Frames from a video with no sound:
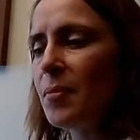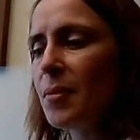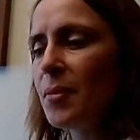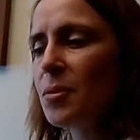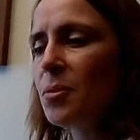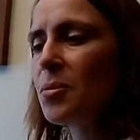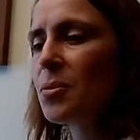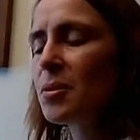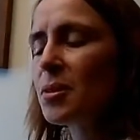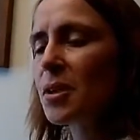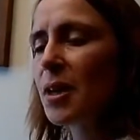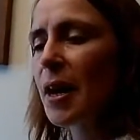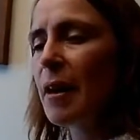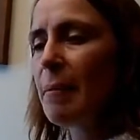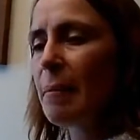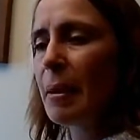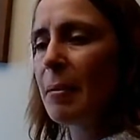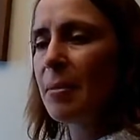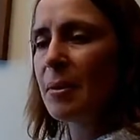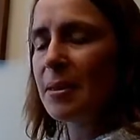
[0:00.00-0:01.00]
talking to her
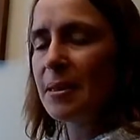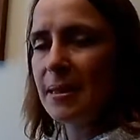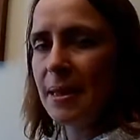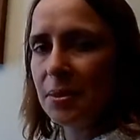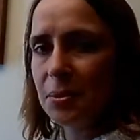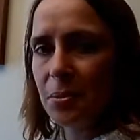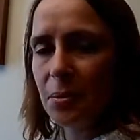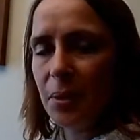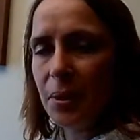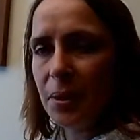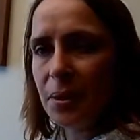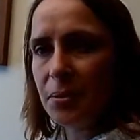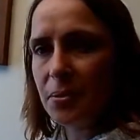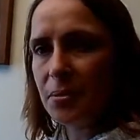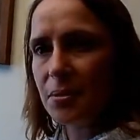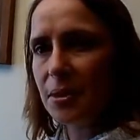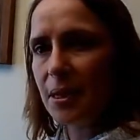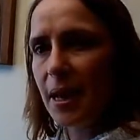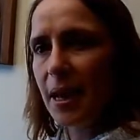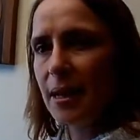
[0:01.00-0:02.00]
about my saddle
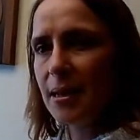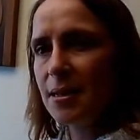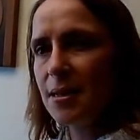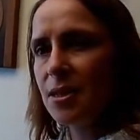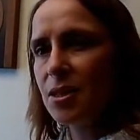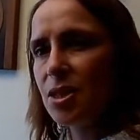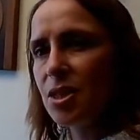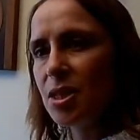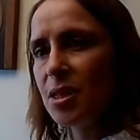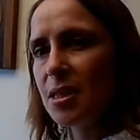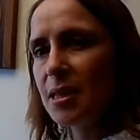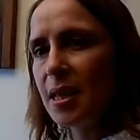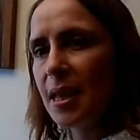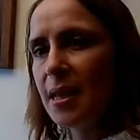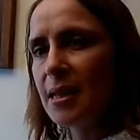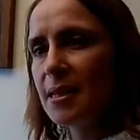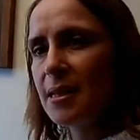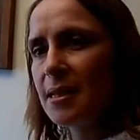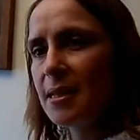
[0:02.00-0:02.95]
woes, and she said